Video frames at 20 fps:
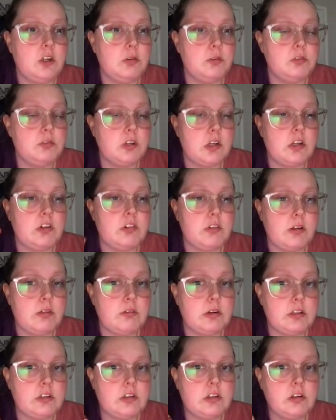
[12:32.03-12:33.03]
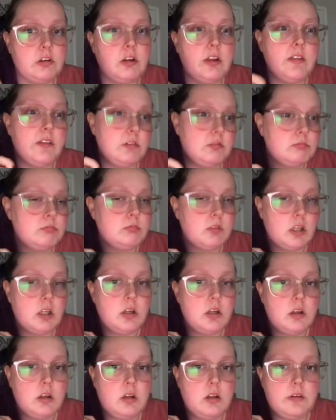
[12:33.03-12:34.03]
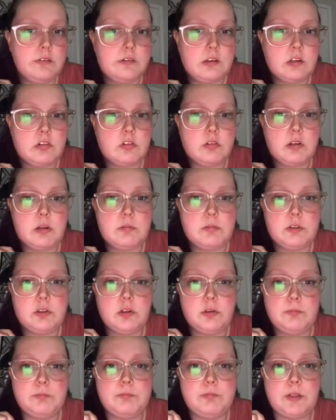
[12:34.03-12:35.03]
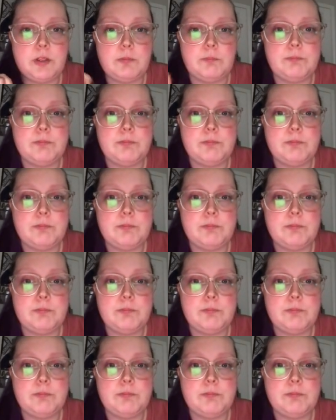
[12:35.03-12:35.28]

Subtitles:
change that right channel and then schedule that one too. So